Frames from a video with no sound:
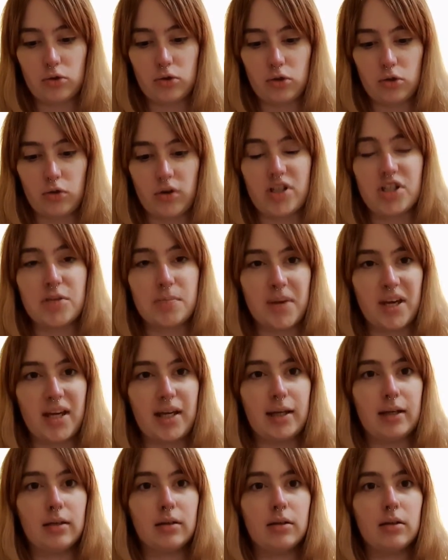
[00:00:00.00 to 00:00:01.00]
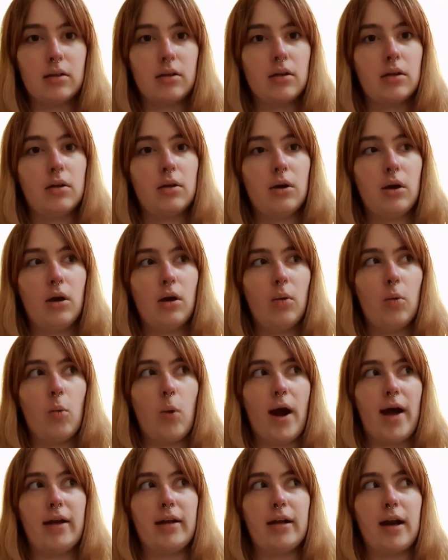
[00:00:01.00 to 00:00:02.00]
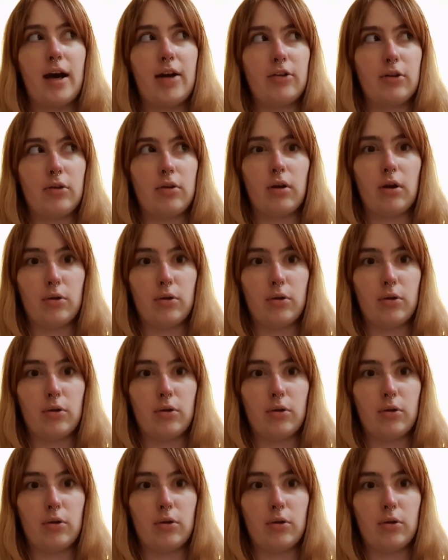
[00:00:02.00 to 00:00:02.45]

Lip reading: crispy when I do the